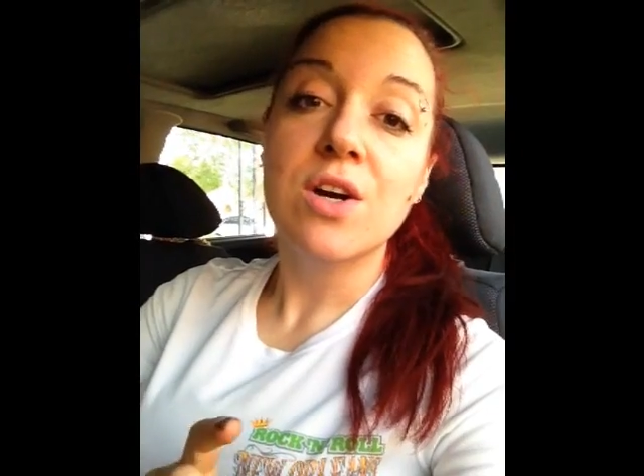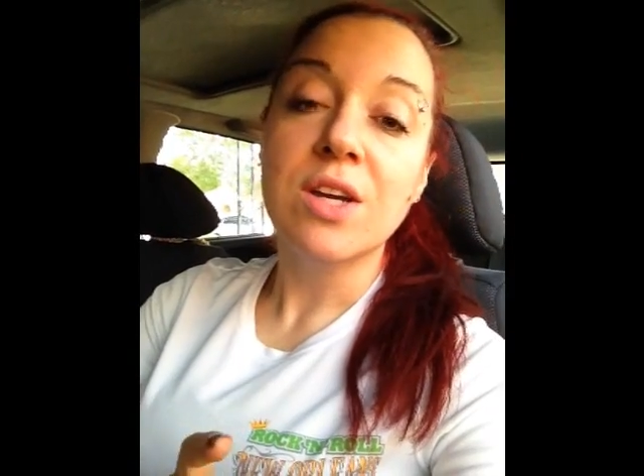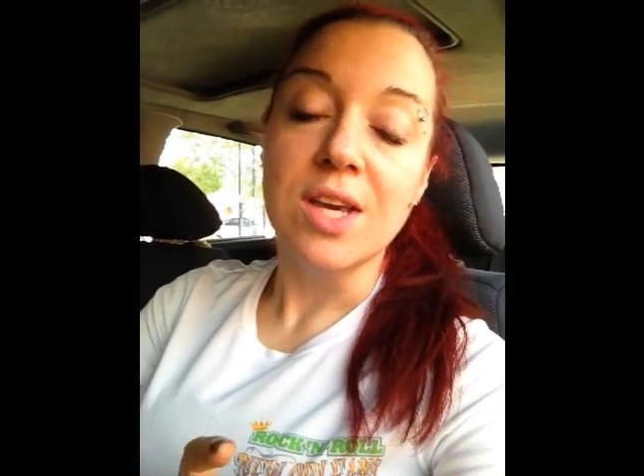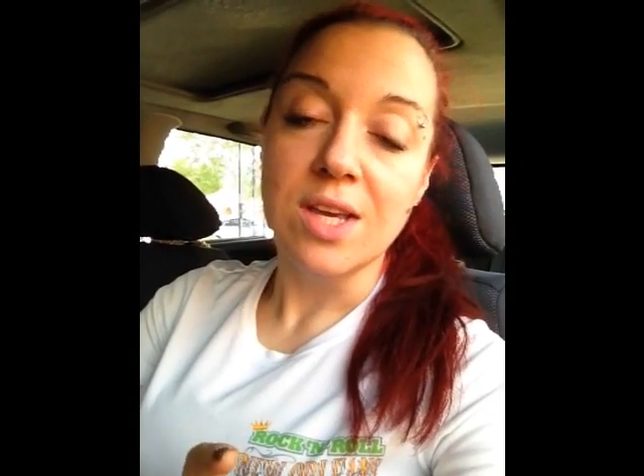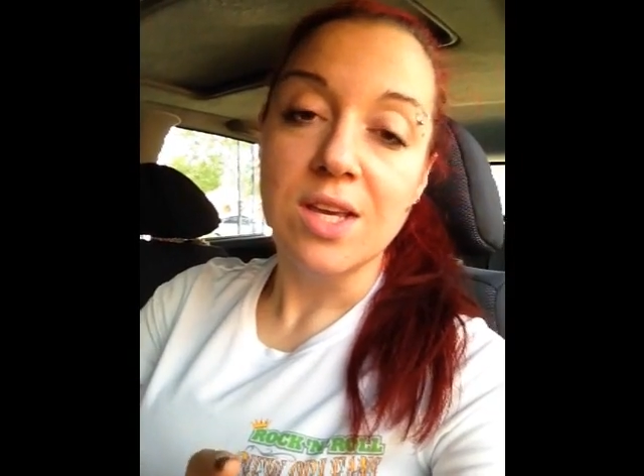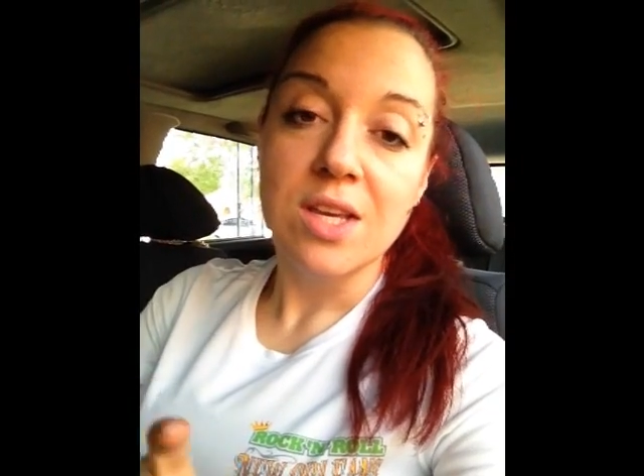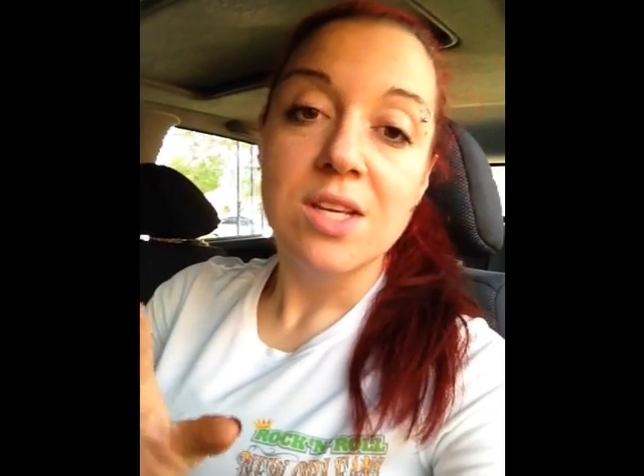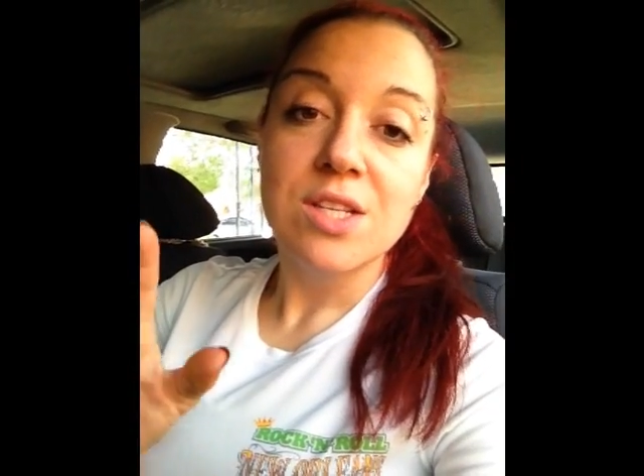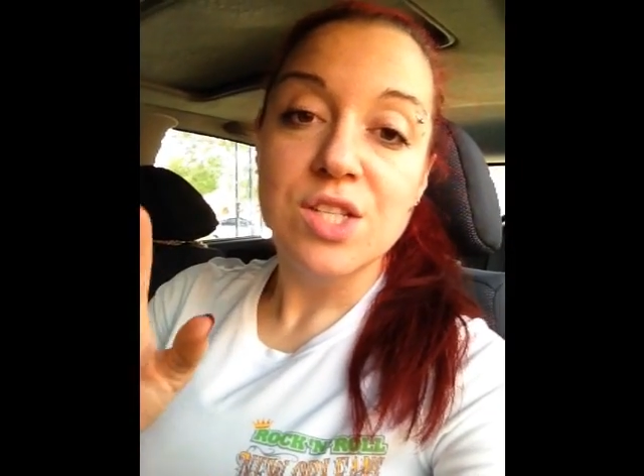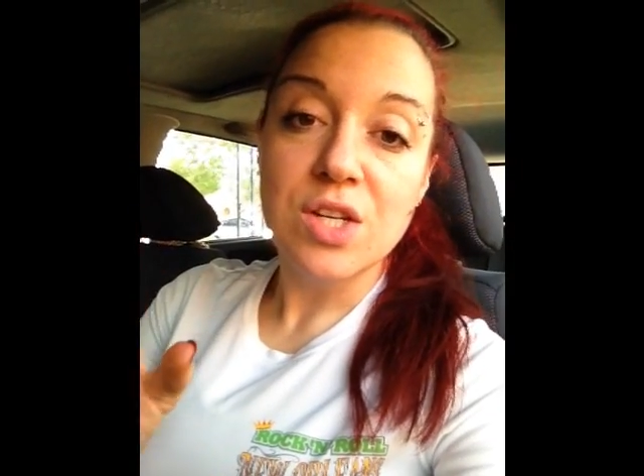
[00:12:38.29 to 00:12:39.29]
Okay.
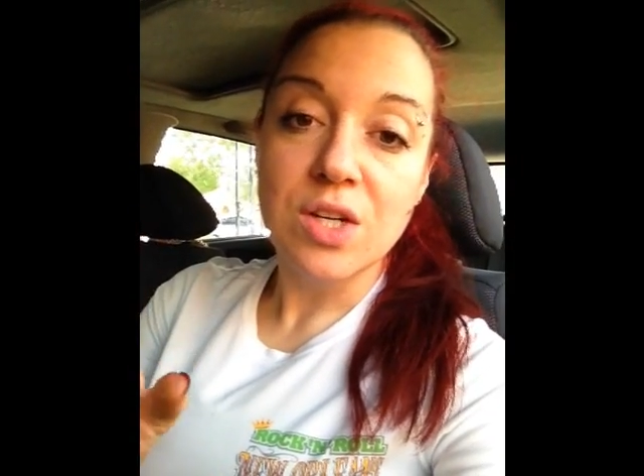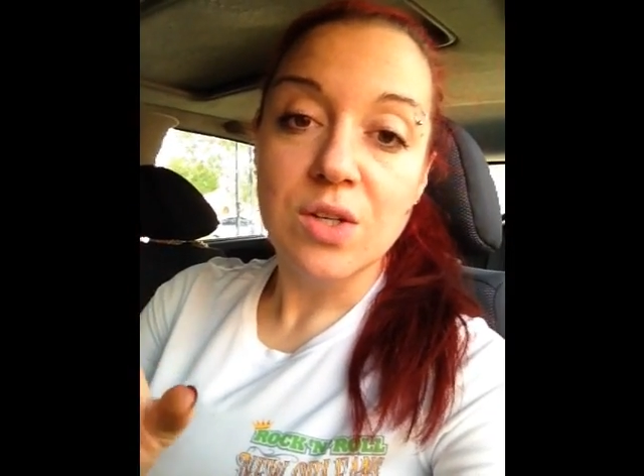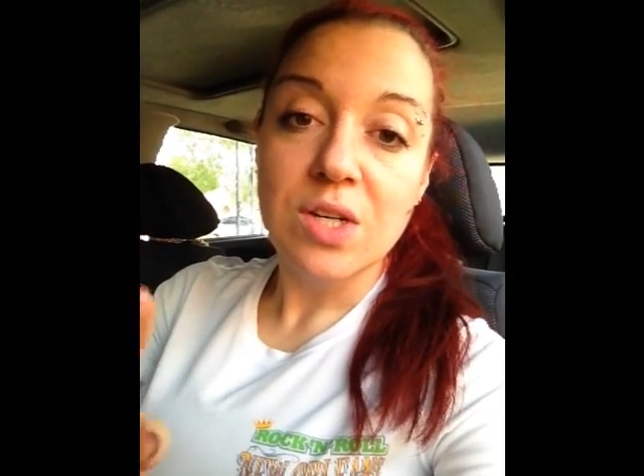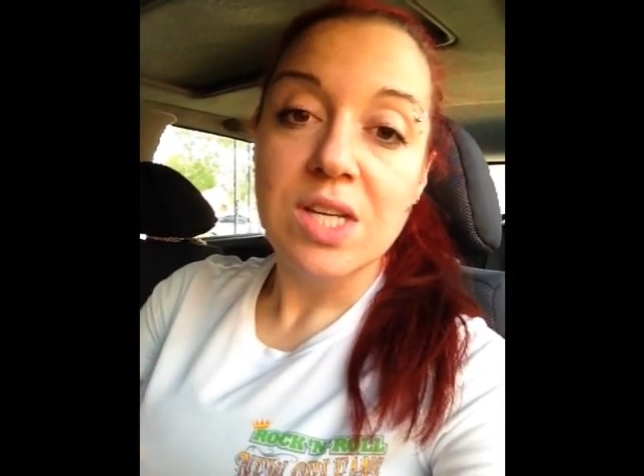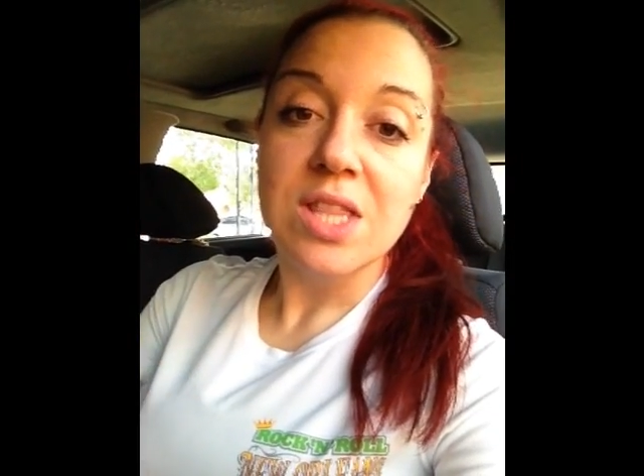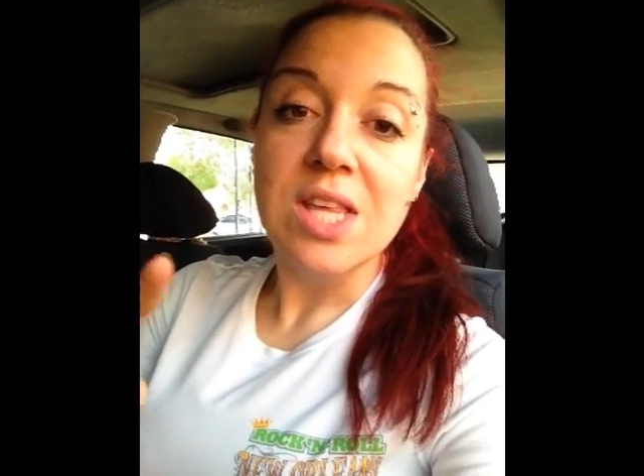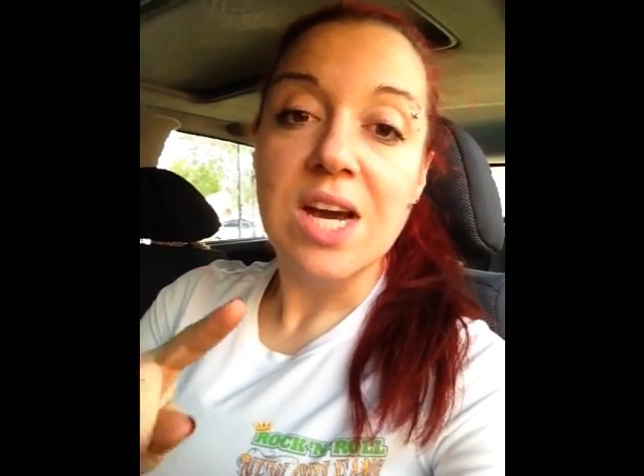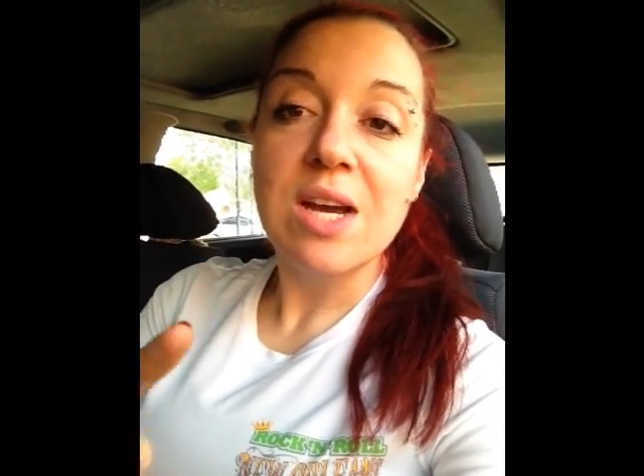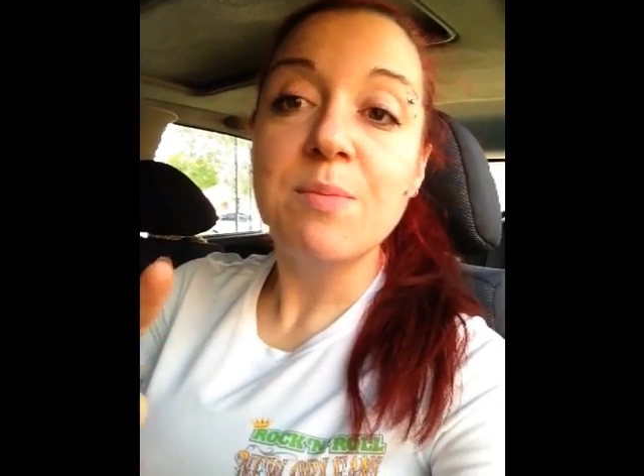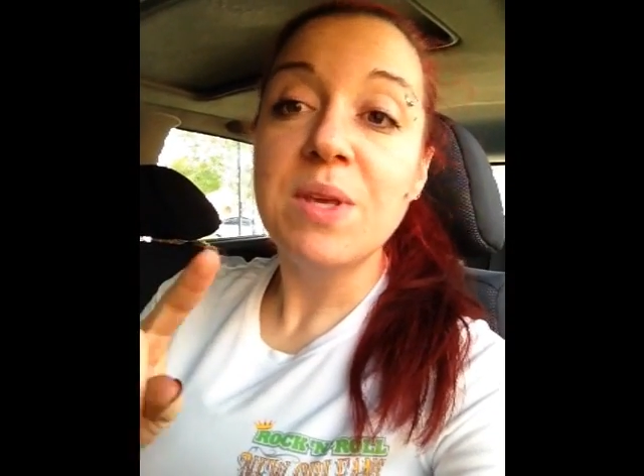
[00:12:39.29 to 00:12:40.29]
So,
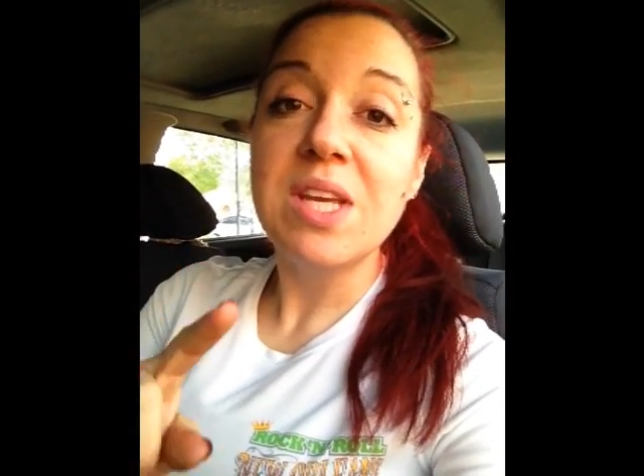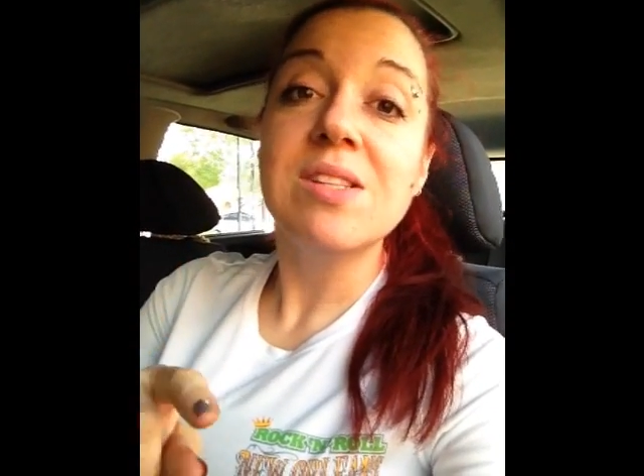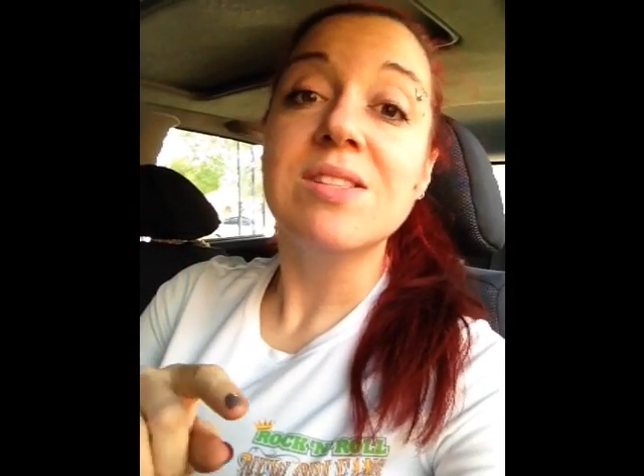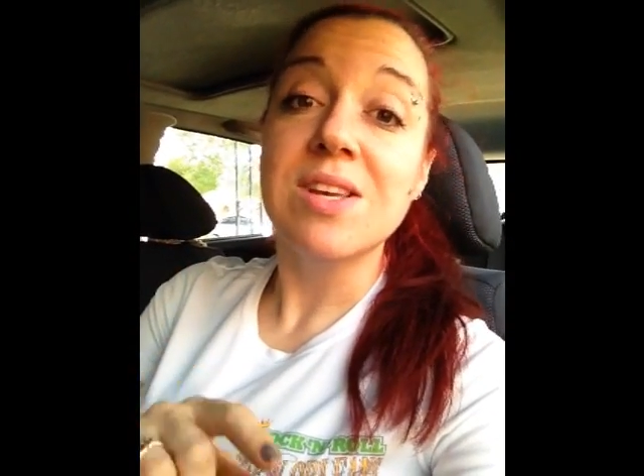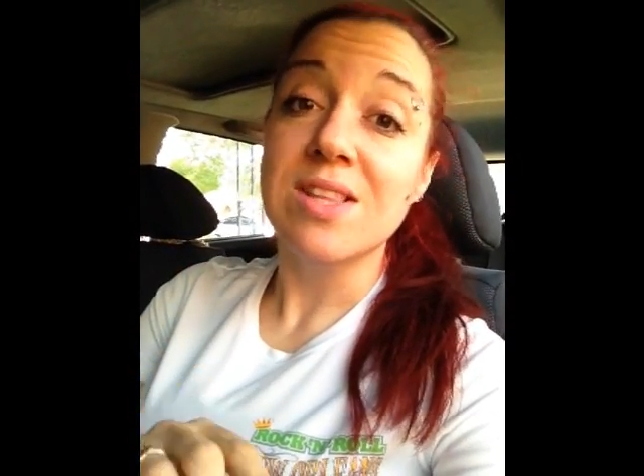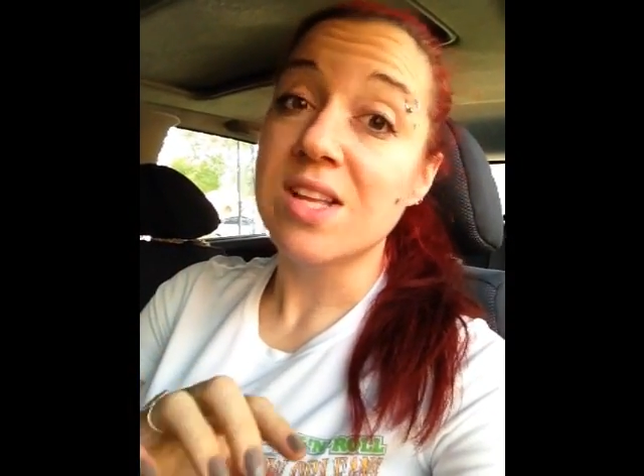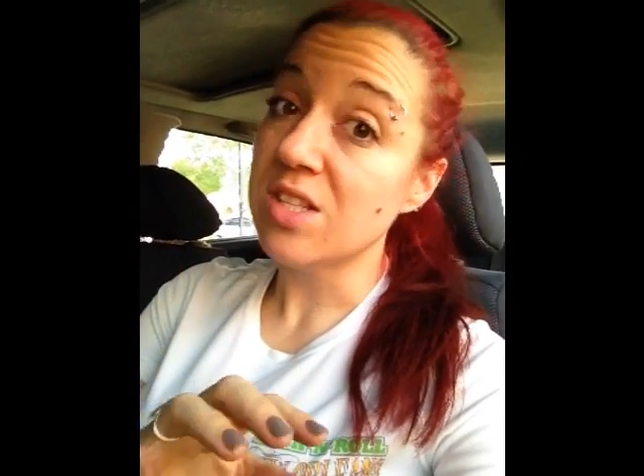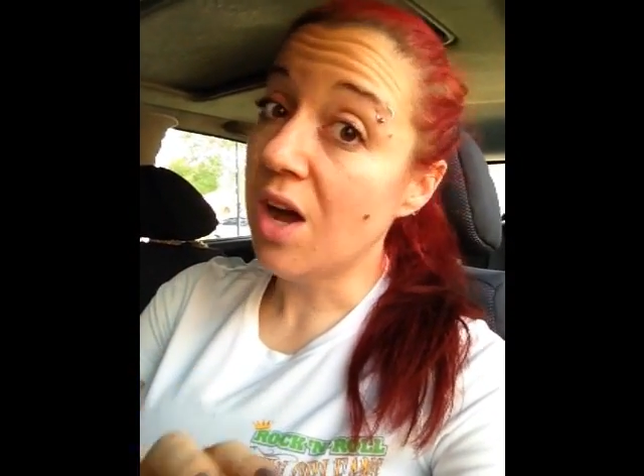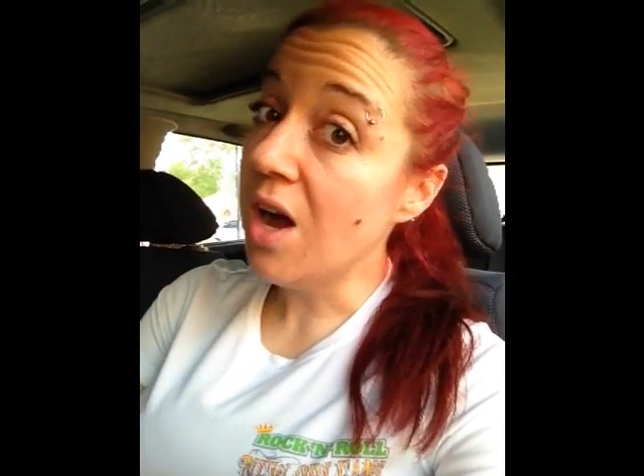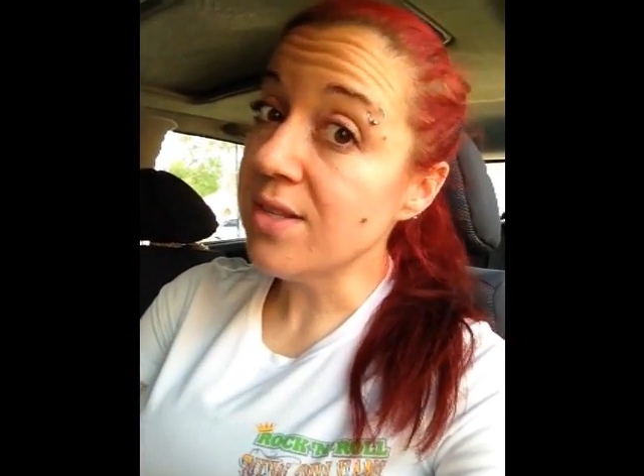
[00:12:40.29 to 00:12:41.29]
that being said,
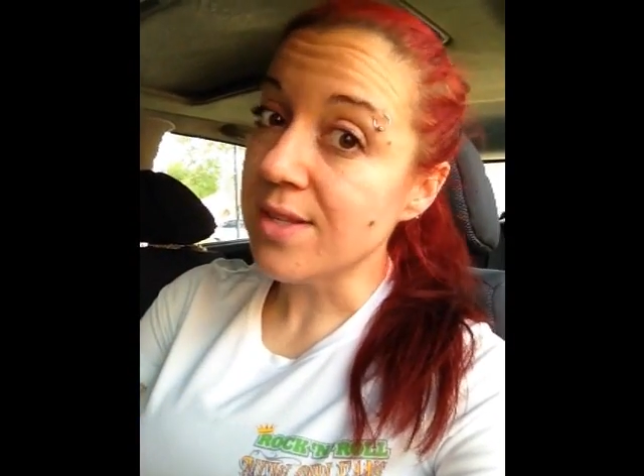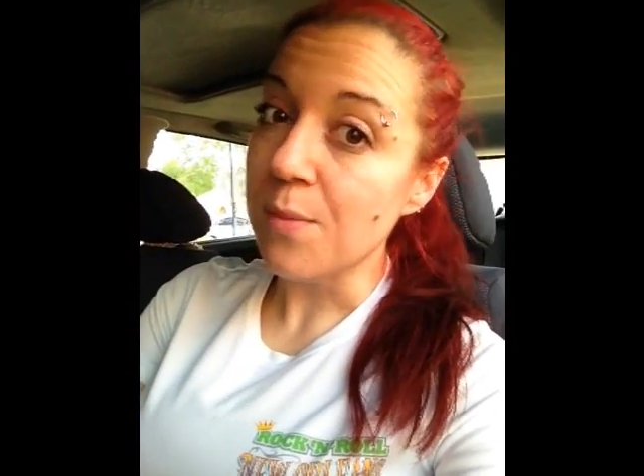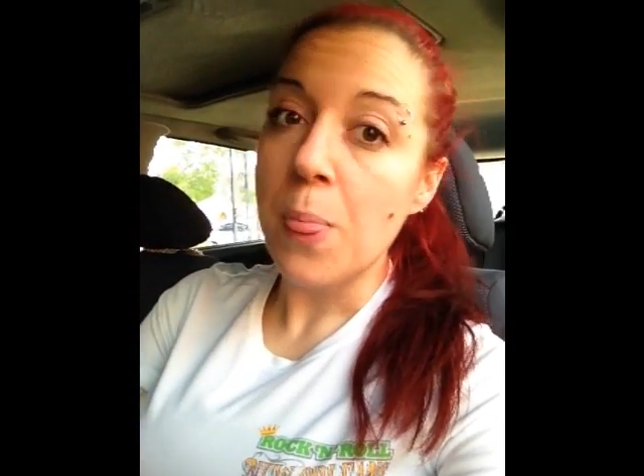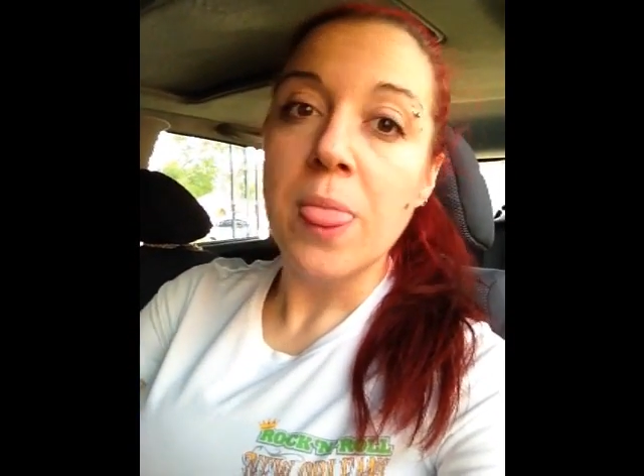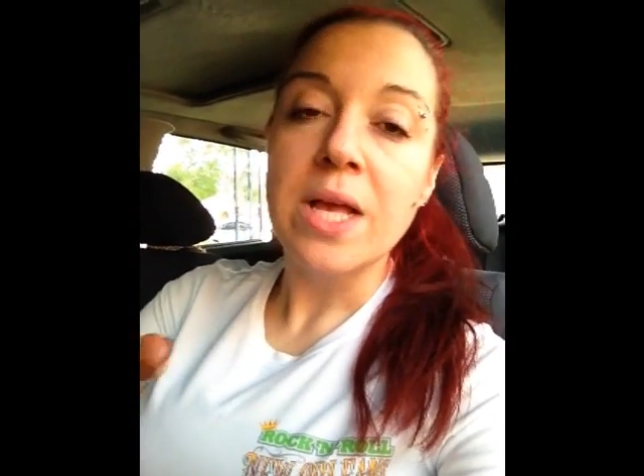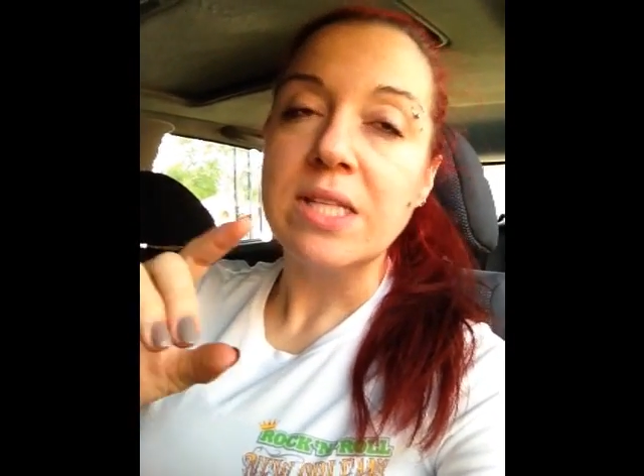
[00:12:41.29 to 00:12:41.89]
that's awesome.